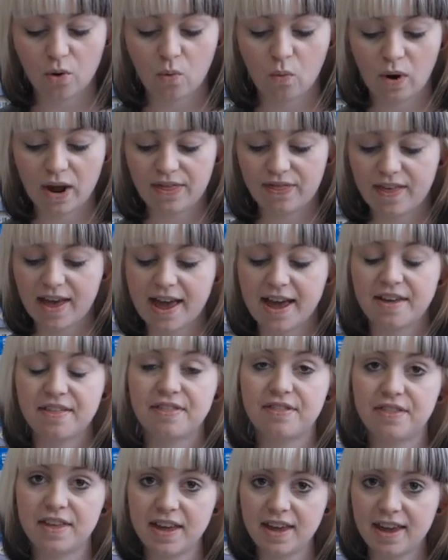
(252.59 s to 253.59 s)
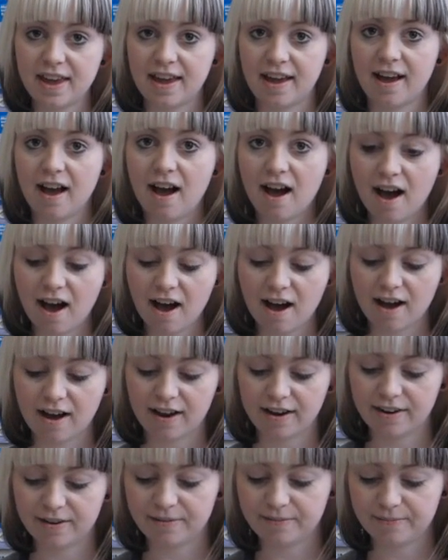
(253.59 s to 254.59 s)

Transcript: when they are thinking hard.